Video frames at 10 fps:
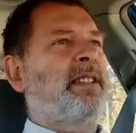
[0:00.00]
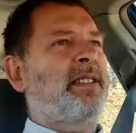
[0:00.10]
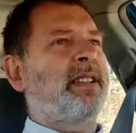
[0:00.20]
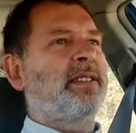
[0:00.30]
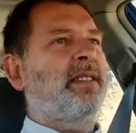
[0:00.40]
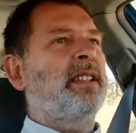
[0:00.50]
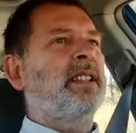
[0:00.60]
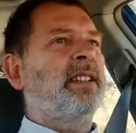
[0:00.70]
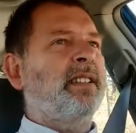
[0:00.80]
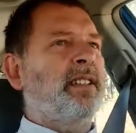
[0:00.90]
is
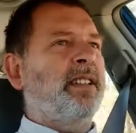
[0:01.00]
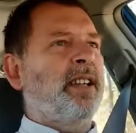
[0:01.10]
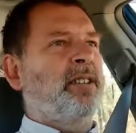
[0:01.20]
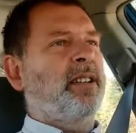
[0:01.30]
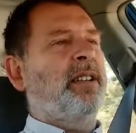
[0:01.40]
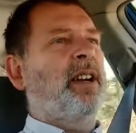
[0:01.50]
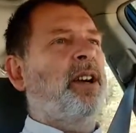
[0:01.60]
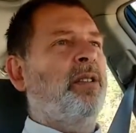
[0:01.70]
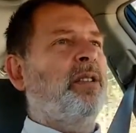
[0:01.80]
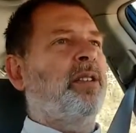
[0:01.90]
the
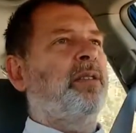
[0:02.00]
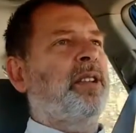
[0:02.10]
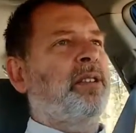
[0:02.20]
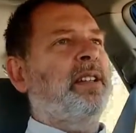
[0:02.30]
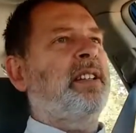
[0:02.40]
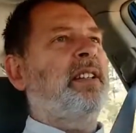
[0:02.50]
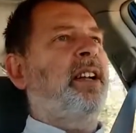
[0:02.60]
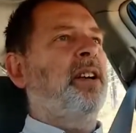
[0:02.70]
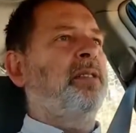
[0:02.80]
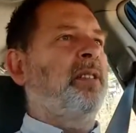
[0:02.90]
owner, the only thing
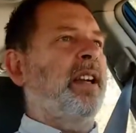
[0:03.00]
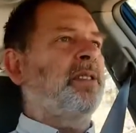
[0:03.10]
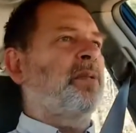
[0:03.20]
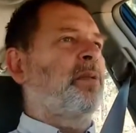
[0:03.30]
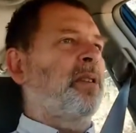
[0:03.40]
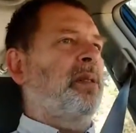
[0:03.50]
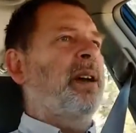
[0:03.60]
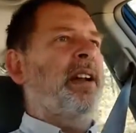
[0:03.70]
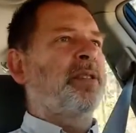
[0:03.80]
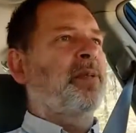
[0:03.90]
the owner has to worry
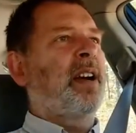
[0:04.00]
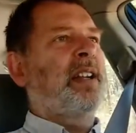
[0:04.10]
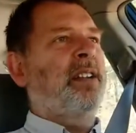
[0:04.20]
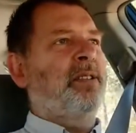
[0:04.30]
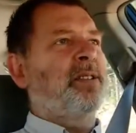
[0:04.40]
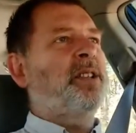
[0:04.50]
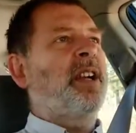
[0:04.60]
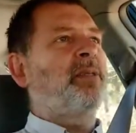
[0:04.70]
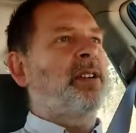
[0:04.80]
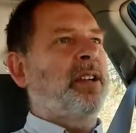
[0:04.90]
about is writing you the
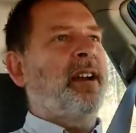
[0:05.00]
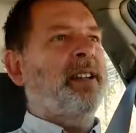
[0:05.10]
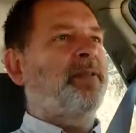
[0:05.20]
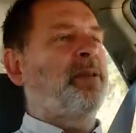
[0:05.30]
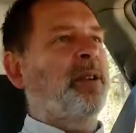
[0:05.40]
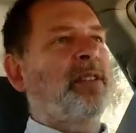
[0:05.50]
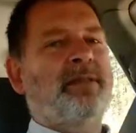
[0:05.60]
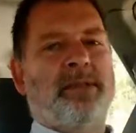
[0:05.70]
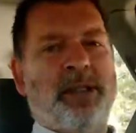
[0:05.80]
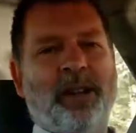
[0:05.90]
check when you ask for it,
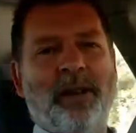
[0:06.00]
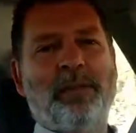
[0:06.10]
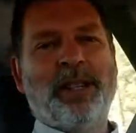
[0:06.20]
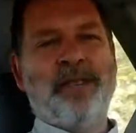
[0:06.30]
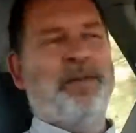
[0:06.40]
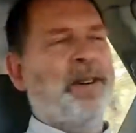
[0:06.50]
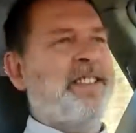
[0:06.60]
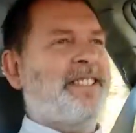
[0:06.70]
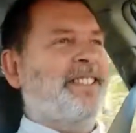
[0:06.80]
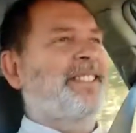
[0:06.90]
when you give them an
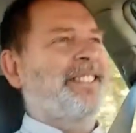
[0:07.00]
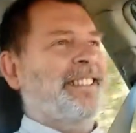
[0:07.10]
invoice.